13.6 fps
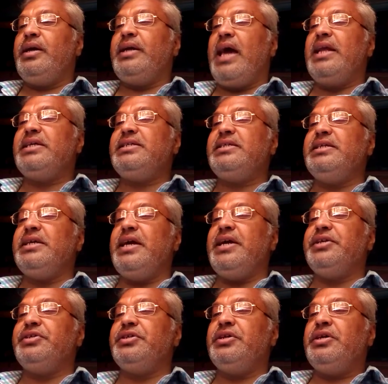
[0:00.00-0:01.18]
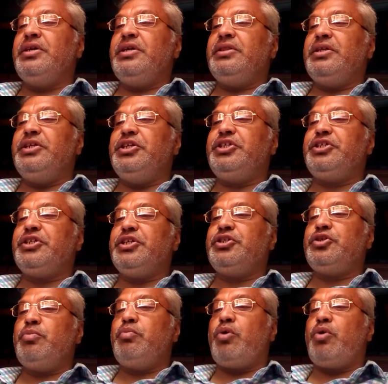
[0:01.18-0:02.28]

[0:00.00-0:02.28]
Galaxy age. The distance